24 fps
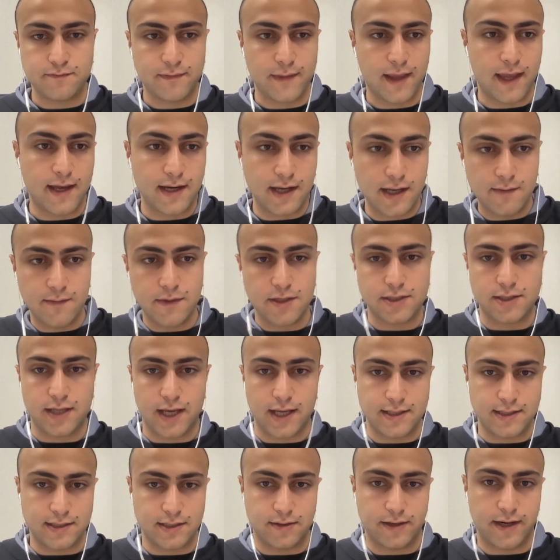An image
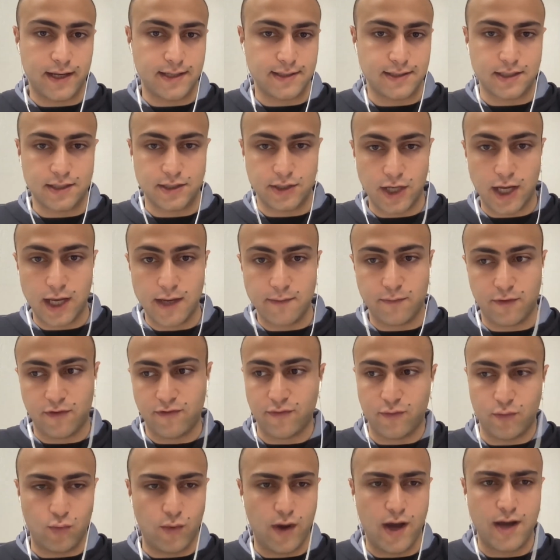tensor has the shape
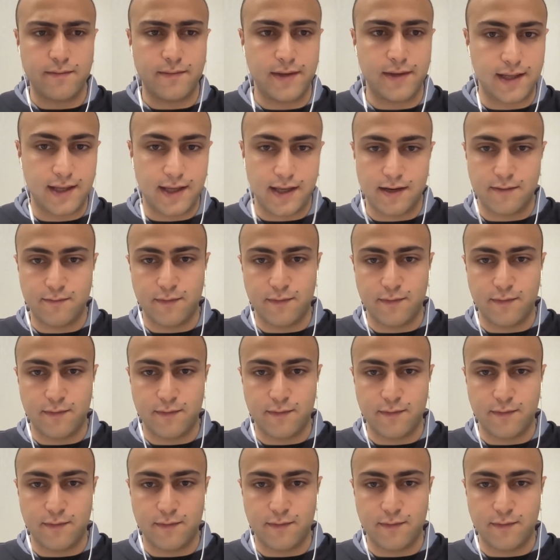of 1 million